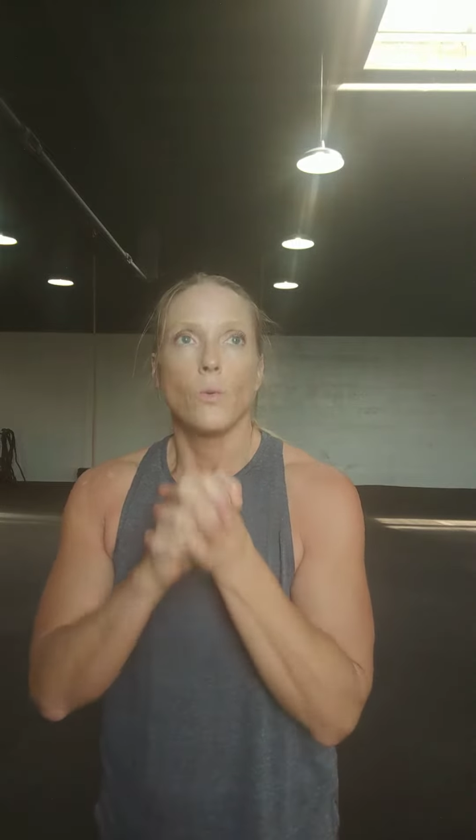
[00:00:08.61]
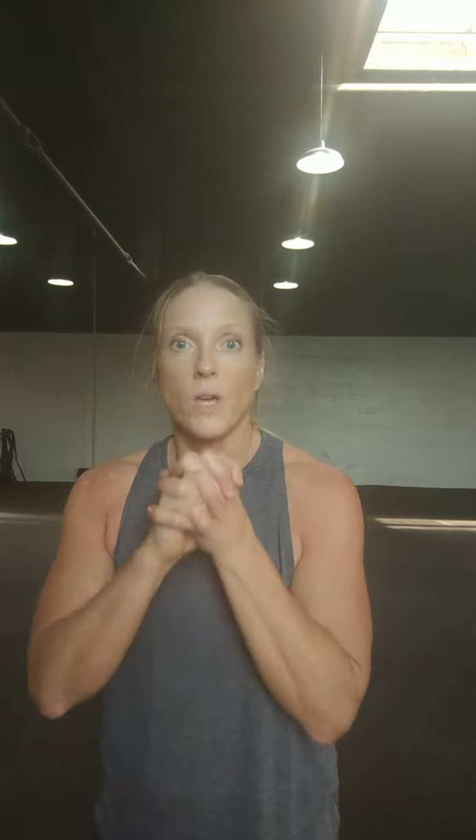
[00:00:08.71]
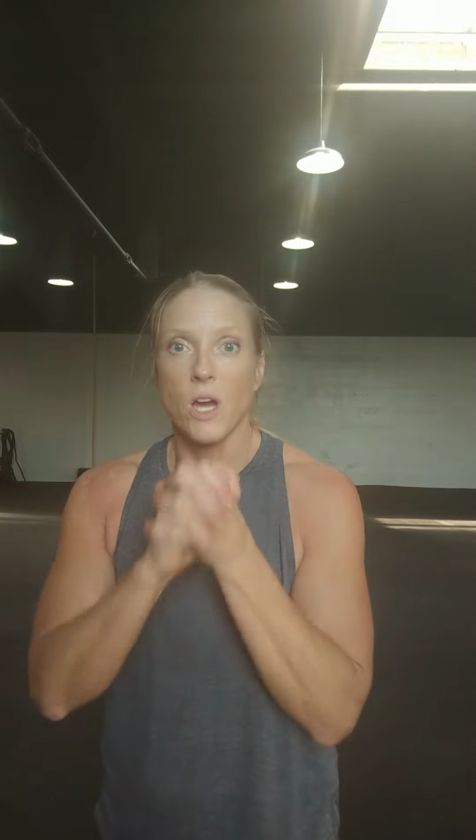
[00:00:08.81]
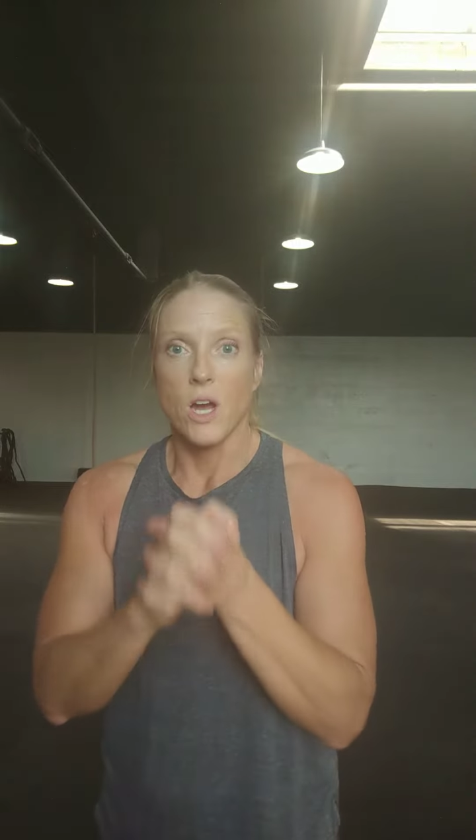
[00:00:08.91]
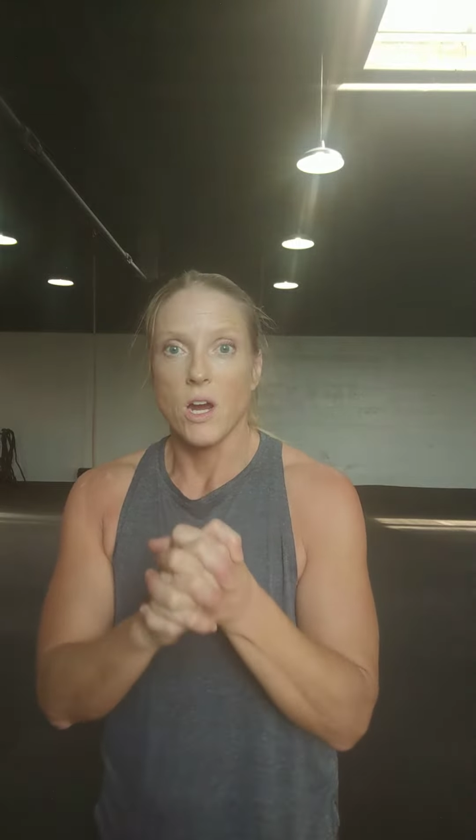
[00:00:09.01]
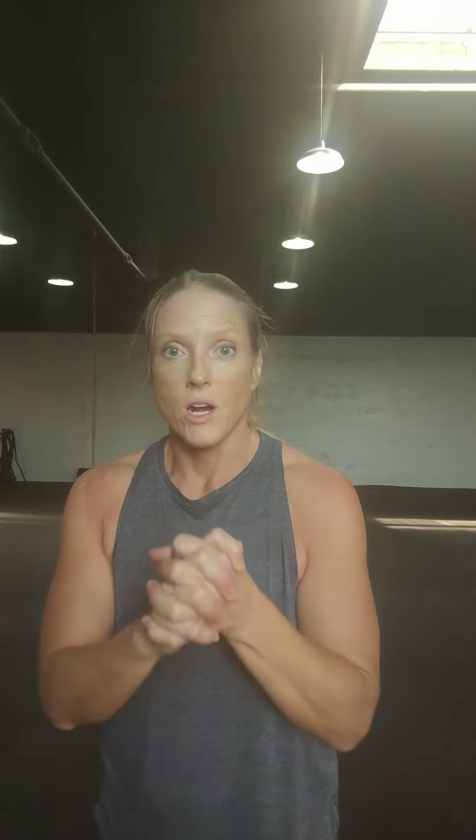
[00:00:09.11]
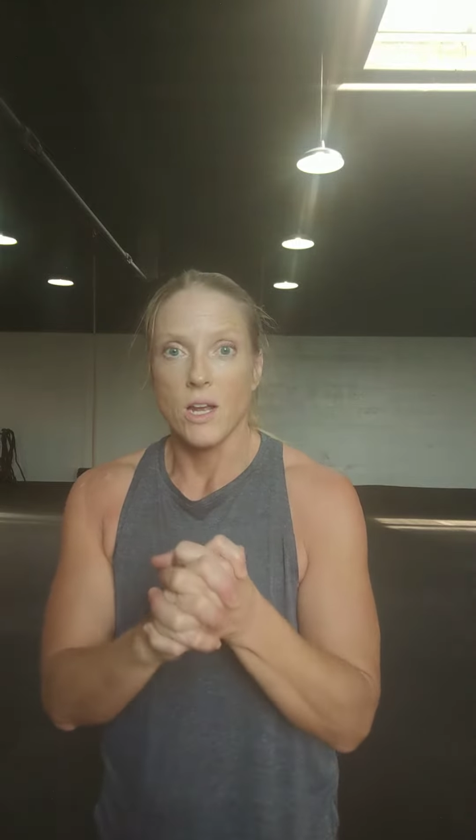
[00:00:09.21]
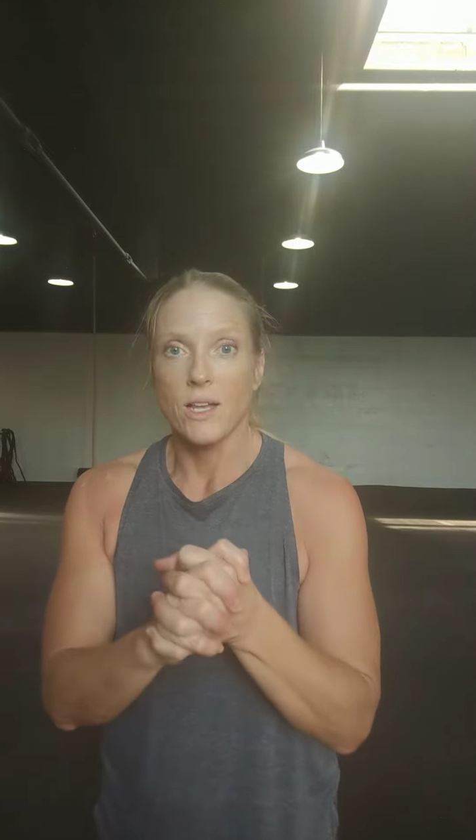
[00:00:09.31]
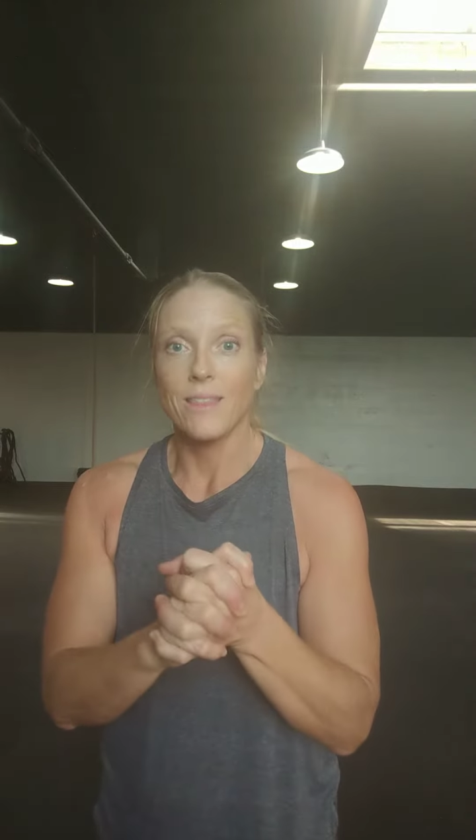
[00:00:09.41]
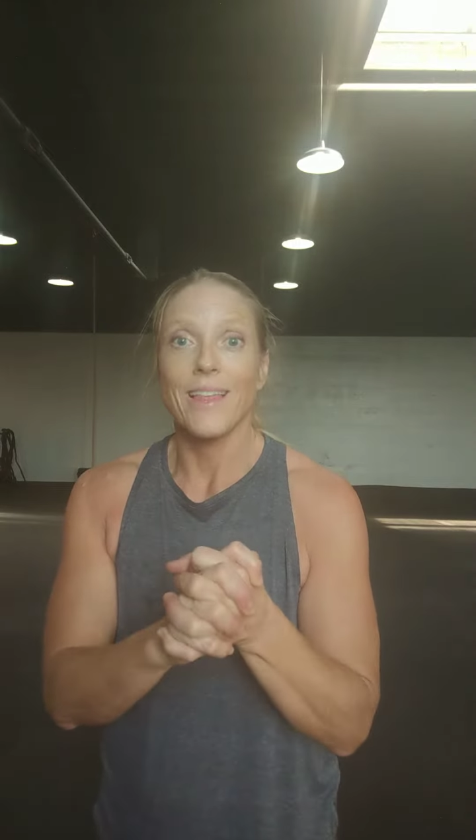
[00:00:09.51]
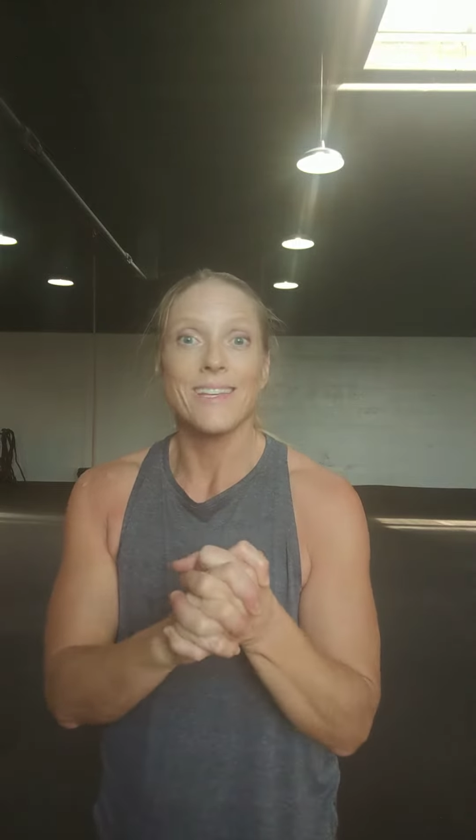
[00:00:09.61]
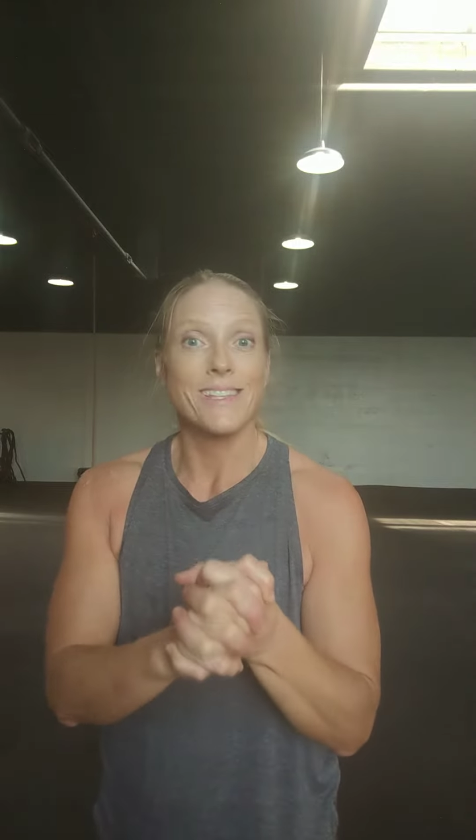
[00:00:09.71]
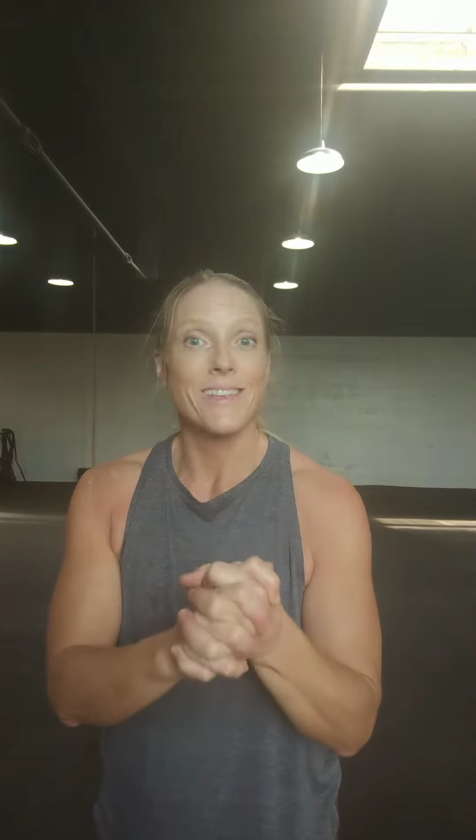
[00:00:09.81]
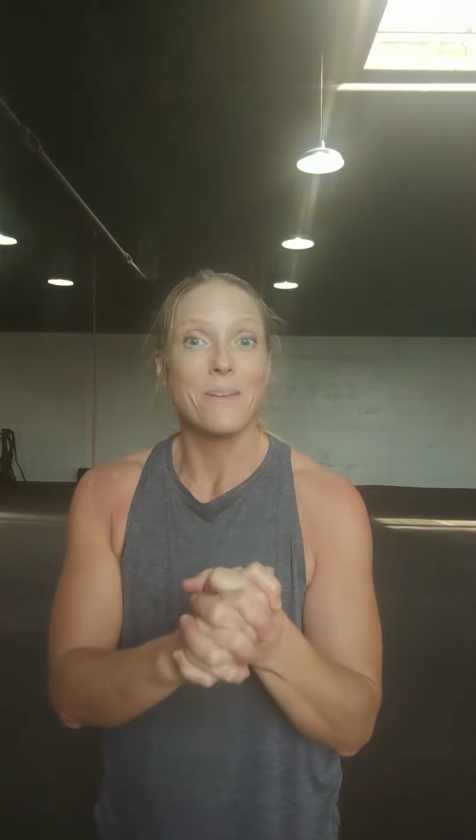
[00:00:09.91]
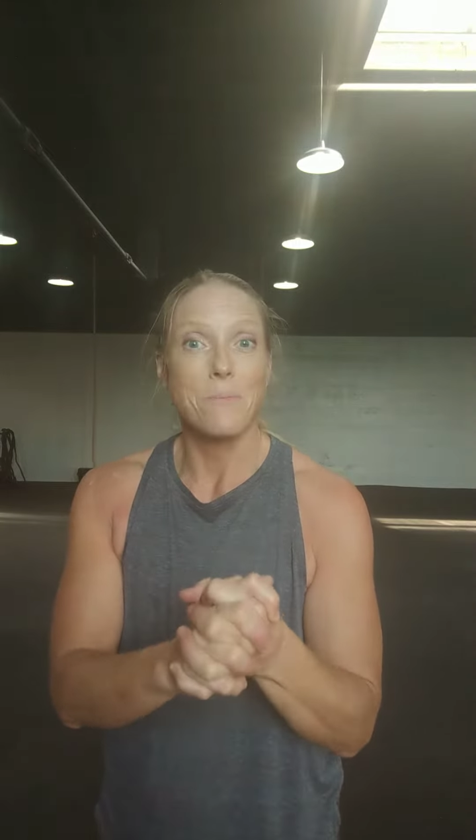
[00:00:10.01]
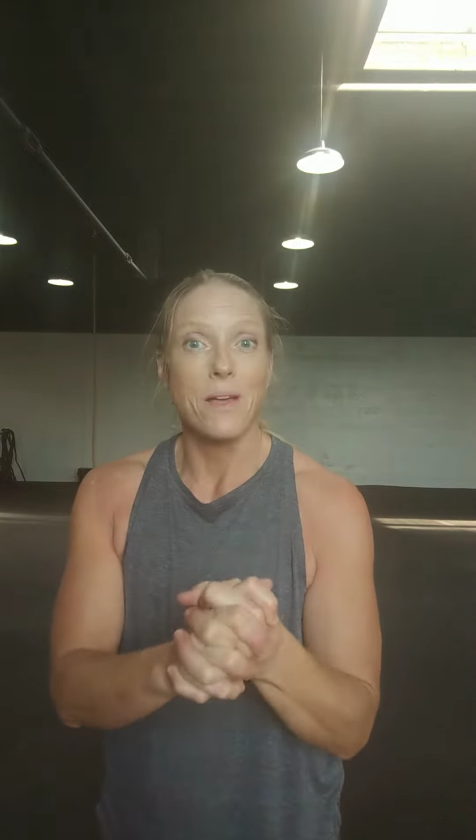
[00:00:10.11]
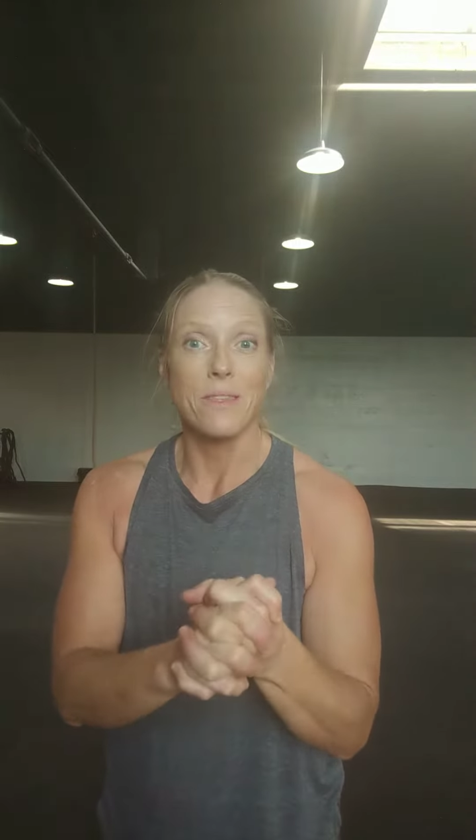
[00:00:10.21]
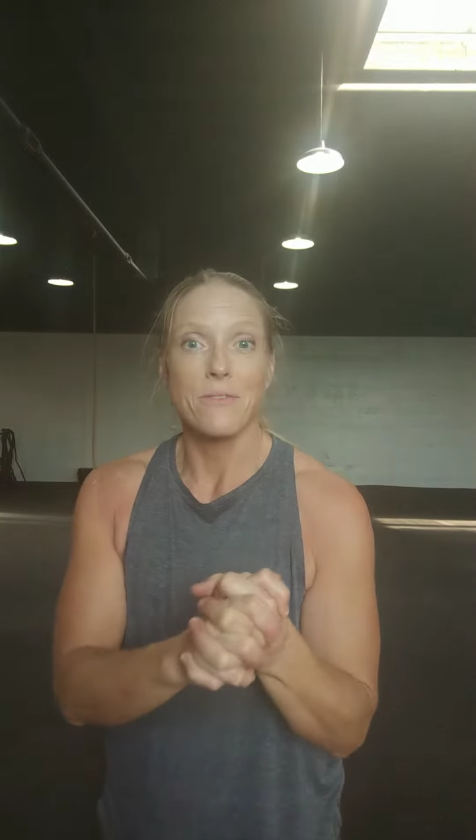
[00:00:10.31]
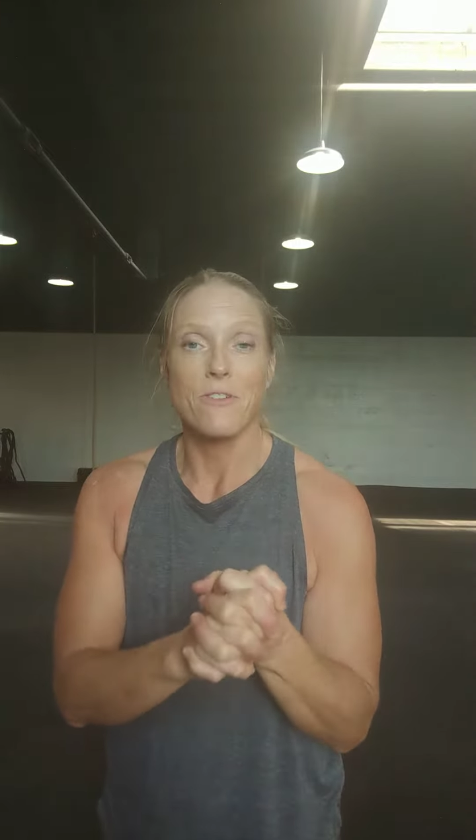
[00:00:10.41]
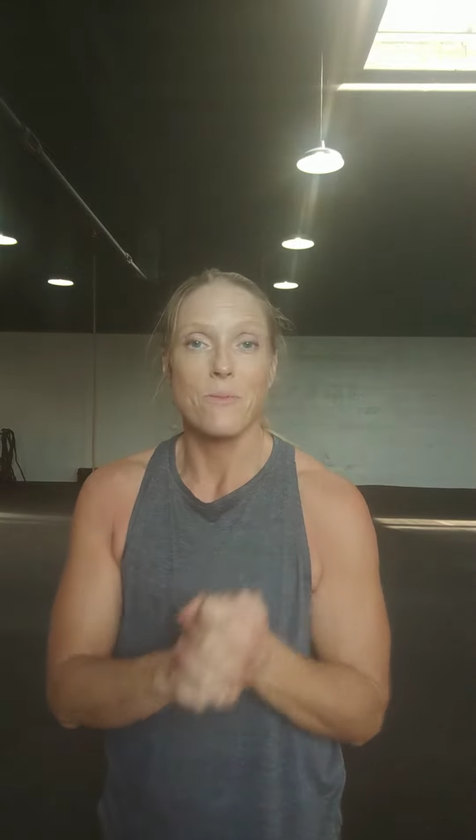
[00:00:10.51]
We are less than a
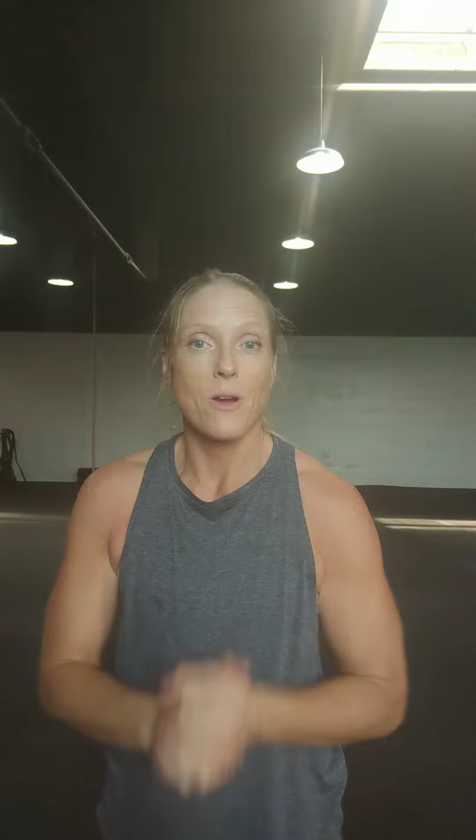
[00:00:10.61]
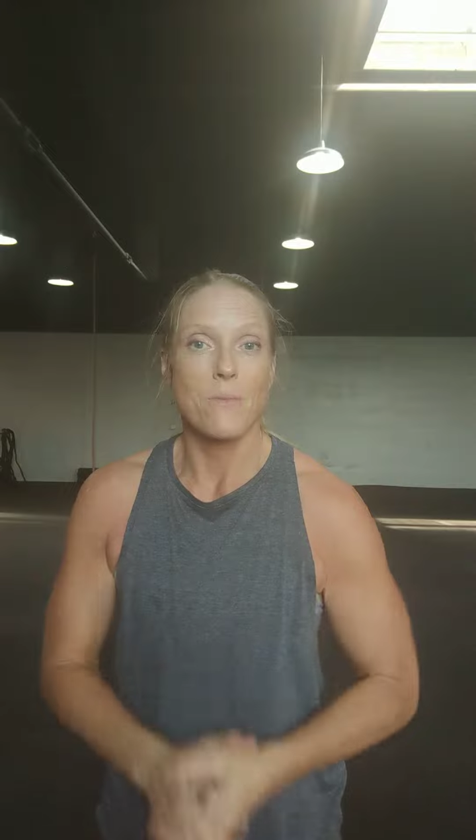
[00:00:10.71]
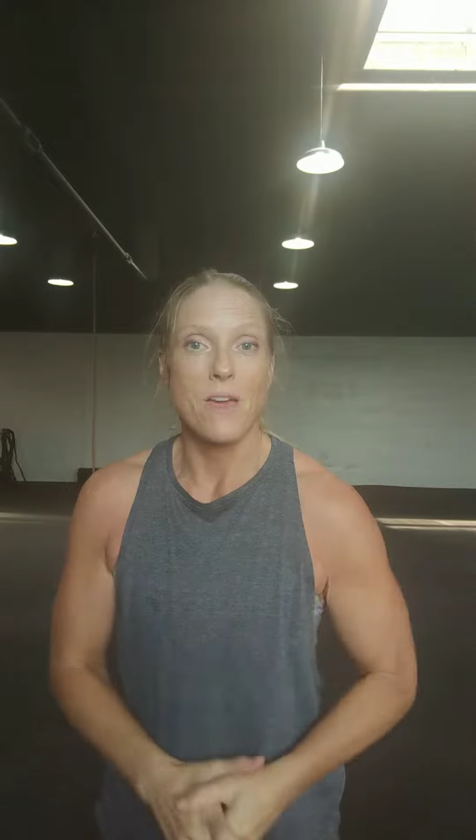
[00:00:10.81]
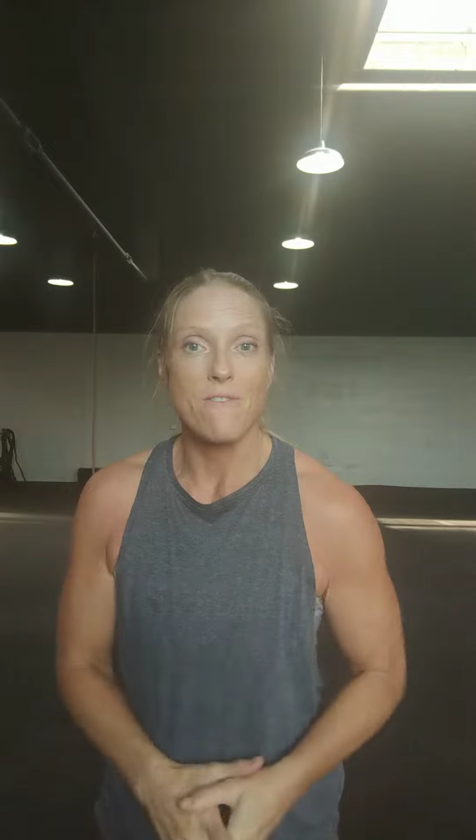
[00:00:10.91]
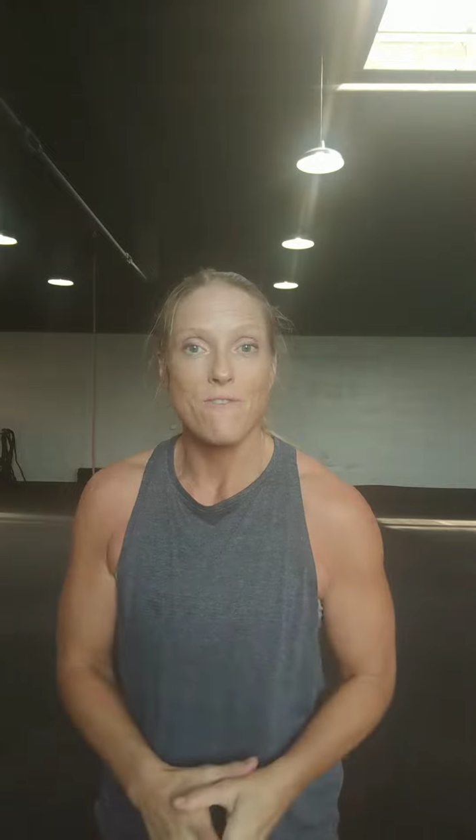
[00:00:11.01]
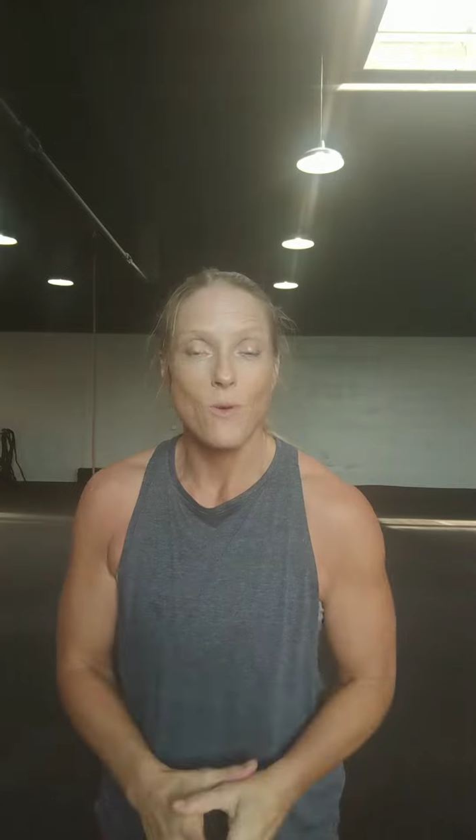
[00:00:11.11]
month from our May